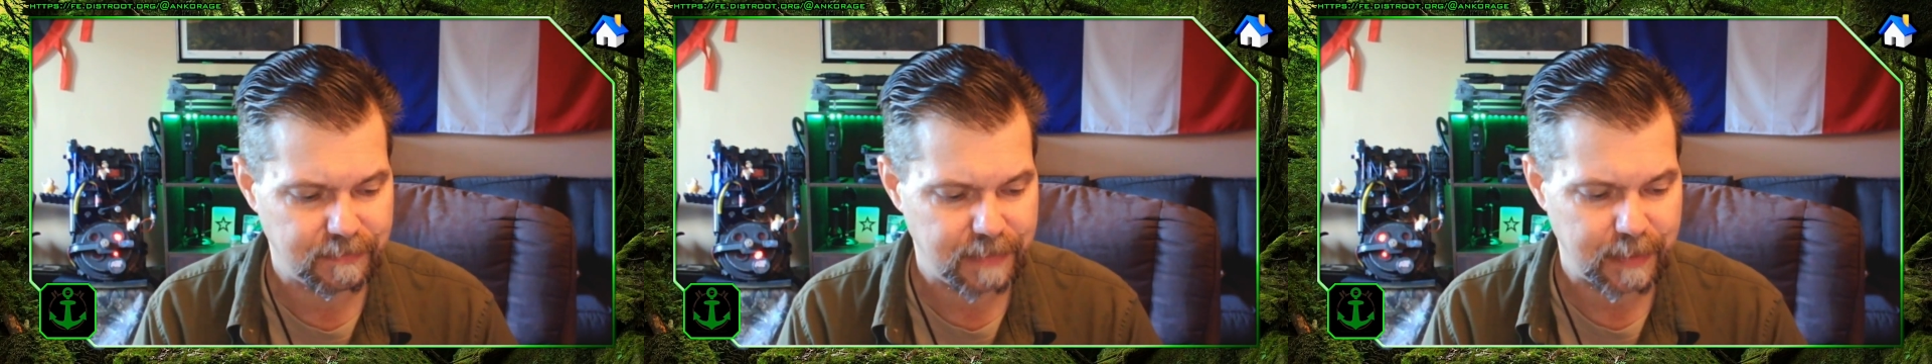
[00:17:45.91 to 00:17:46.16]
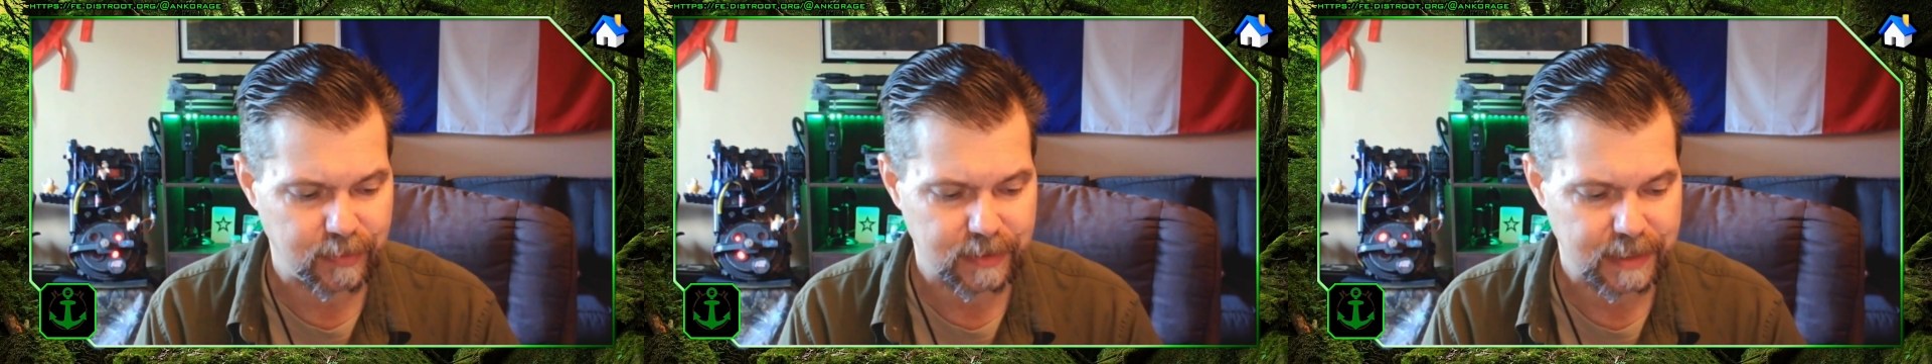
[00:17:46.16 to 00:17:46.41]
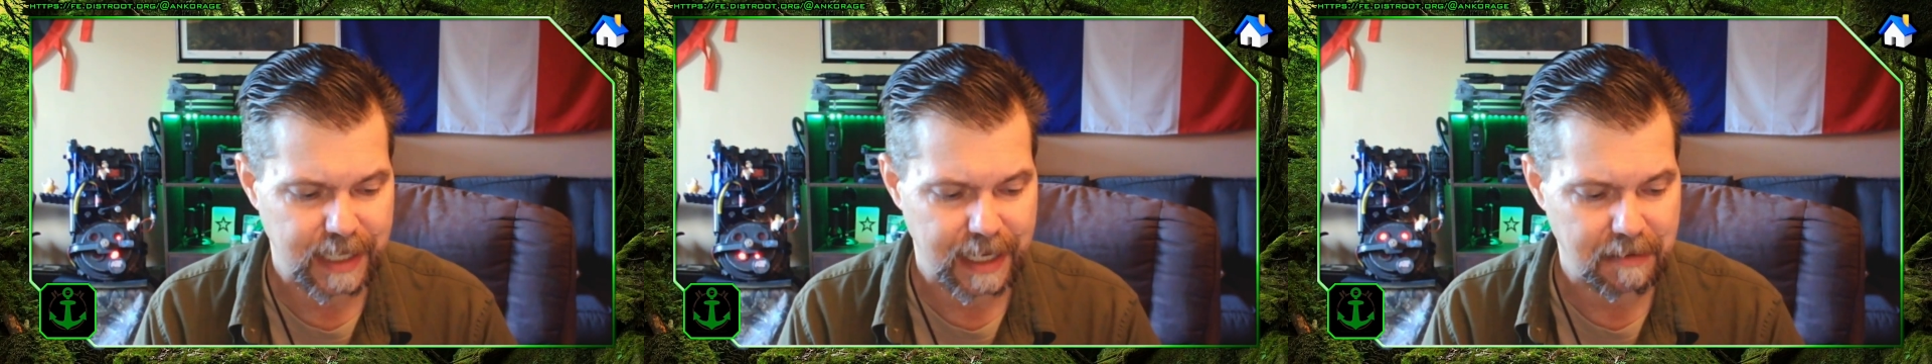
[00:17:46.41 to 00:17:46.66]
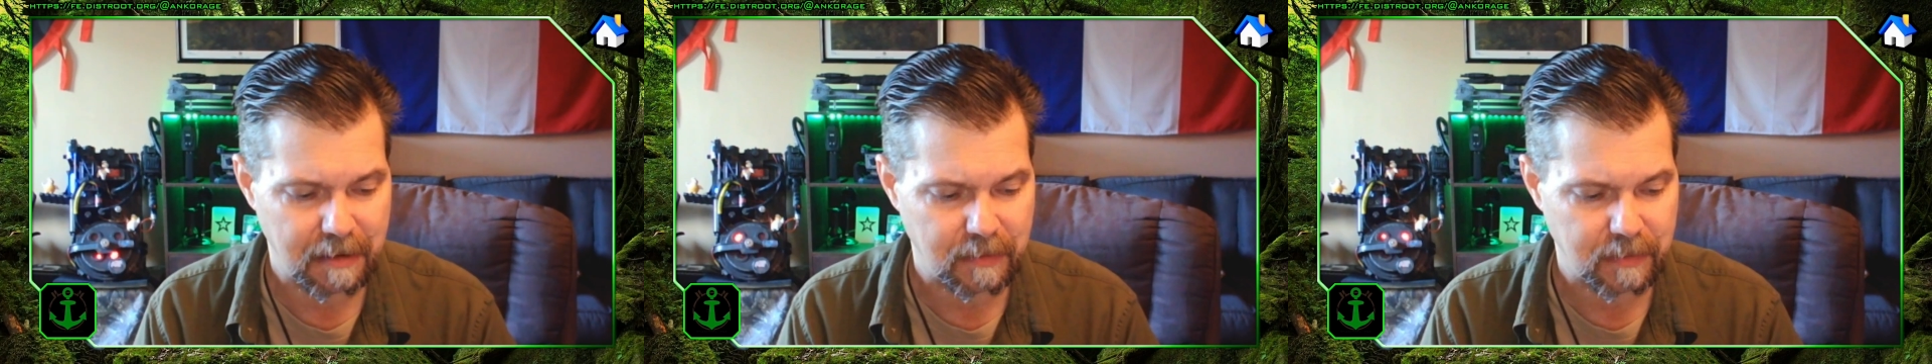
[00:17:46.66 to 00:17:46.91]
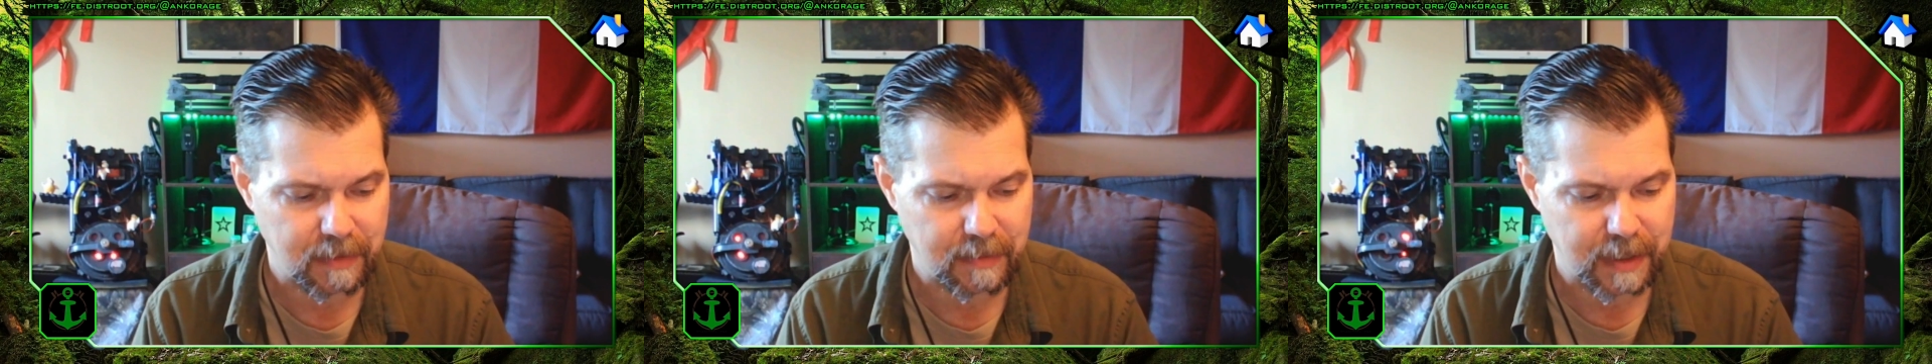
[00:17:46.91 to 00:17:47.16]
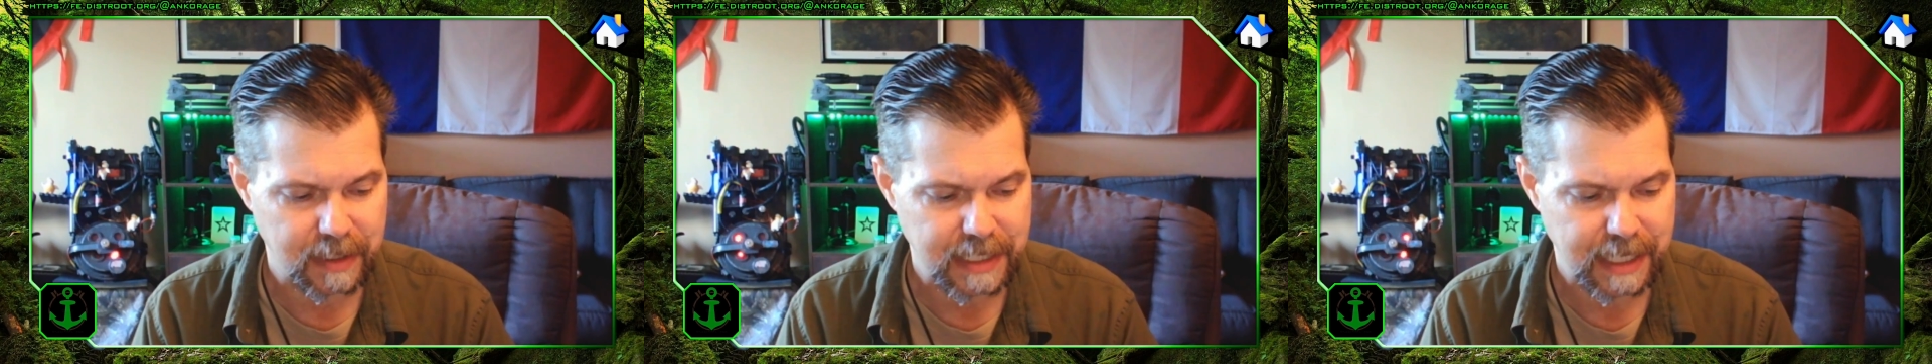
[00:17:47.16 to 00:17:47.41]
people say, oh, what
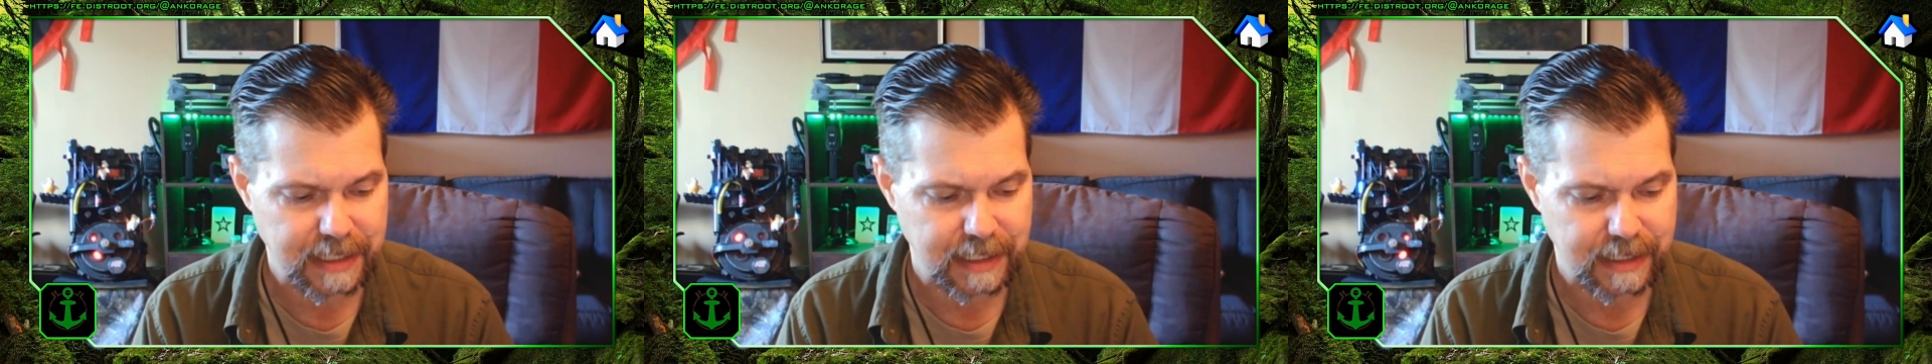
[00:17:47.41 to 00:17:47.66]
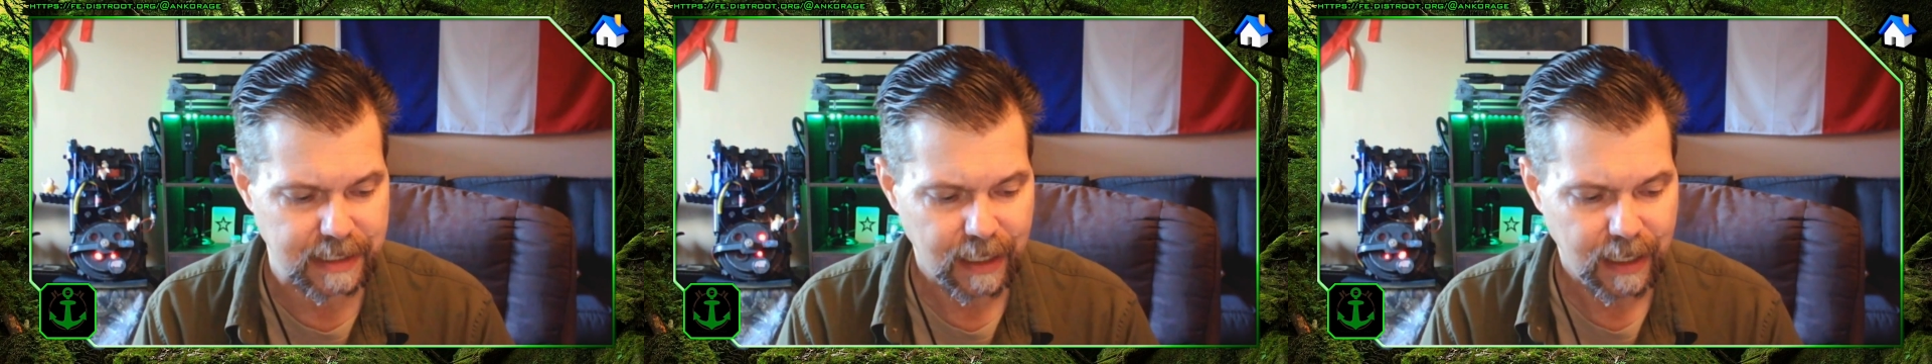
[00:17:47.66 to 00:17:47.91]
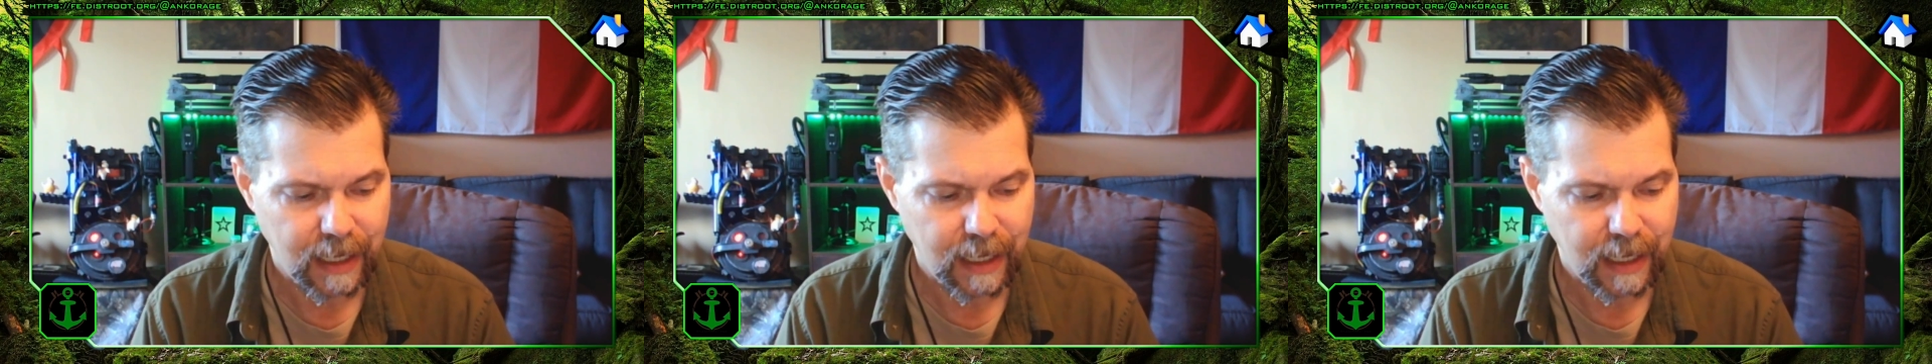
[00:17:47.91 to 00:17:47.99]
about Texas?